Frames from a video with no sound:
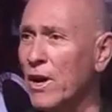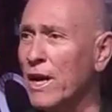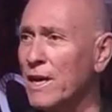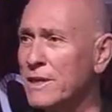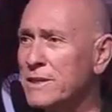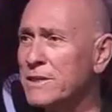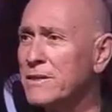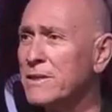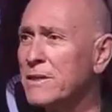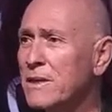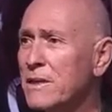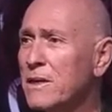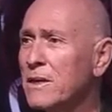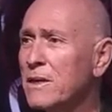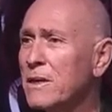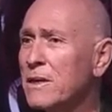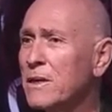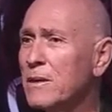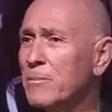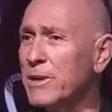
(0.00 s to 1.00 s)
us
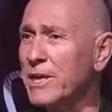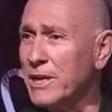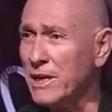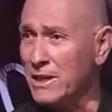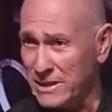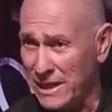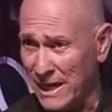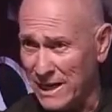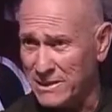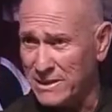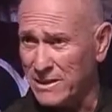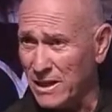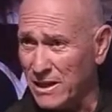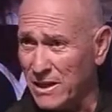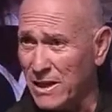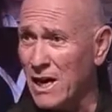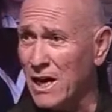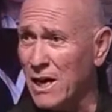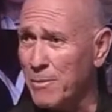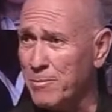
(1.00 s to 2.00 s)
because that's the
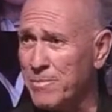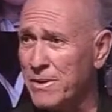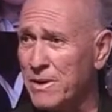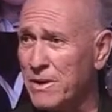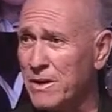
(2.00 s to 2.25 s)
cup